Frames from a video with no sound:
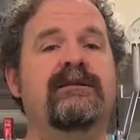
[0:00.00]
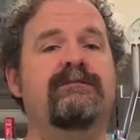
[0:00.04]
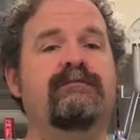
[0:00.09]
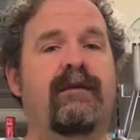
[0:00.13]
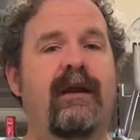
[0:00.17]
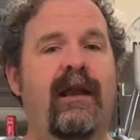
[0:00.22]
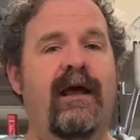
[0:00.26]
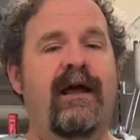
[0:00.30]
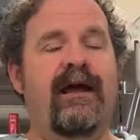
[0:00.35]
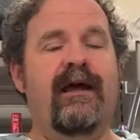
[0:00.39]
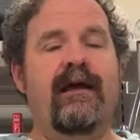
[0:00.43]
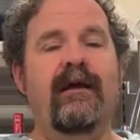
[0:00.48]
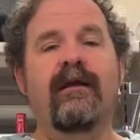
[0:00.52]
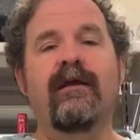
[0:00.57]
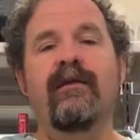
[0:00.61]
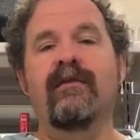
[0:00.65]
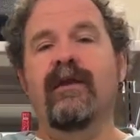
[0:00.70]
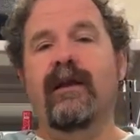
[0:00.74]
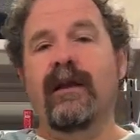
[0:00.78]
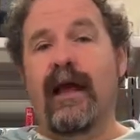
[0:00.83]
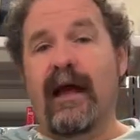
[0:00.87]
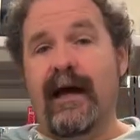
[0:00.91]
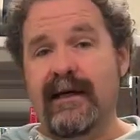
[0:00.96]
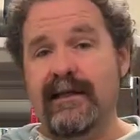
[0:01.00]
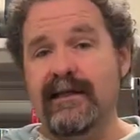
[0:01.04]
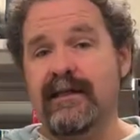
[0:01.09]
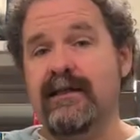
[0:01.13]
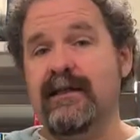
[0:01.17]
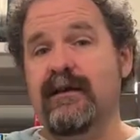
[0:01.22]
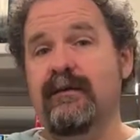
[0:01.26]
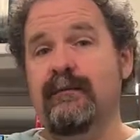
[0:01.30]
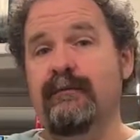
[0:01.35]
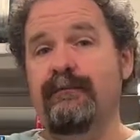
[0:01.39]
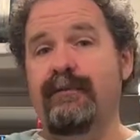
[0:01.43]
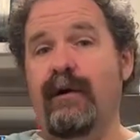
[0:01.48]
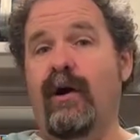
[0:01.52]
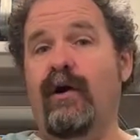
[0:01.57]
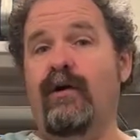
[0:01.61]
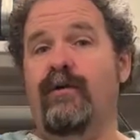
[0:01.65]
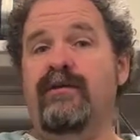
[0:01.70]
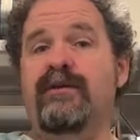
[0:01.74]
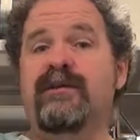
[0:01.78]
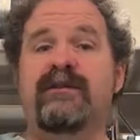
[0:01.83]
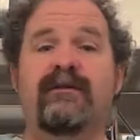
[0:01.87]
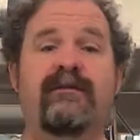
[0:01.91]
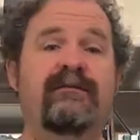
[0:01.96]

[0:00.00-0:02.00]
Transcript: playing the last Post.